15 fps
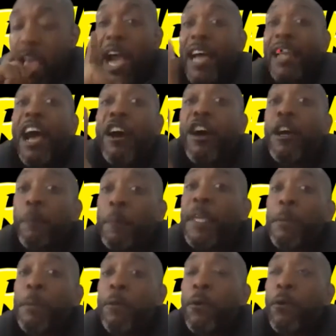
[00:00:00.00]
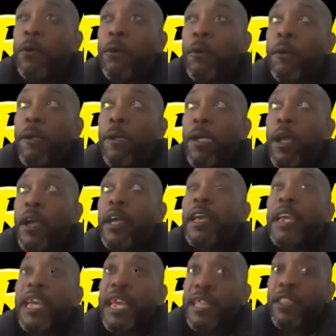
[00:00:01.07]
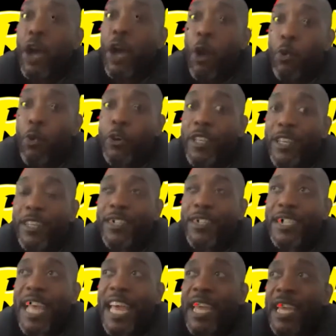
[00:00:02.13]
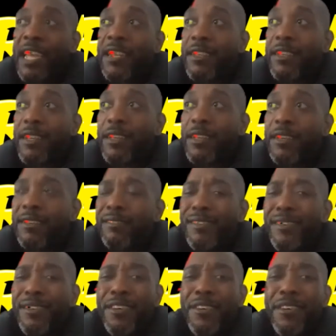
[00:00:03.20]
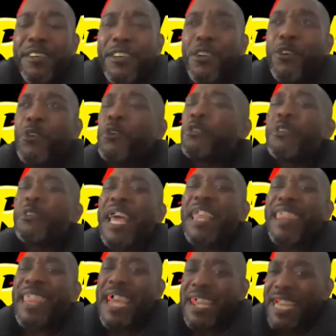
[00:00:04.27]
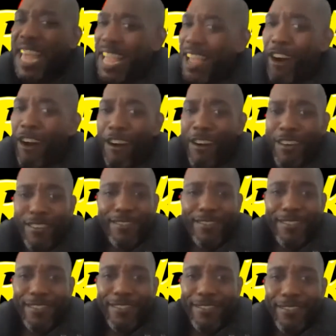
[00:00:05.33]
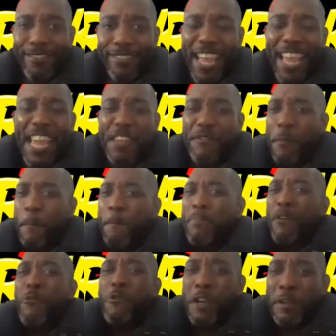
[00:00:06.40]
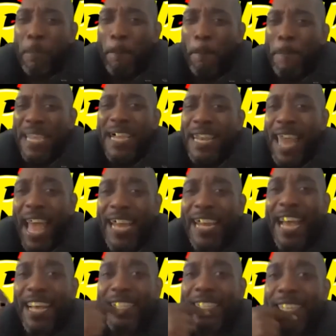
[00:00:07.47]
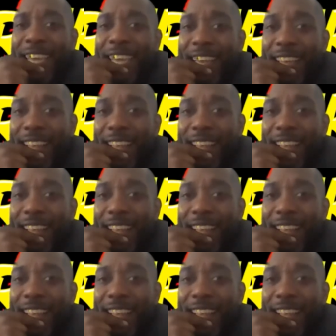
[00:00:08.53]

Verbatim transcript: And I heard people in the audience saying, Who do they think they are? They ain't even broken big like that as yet.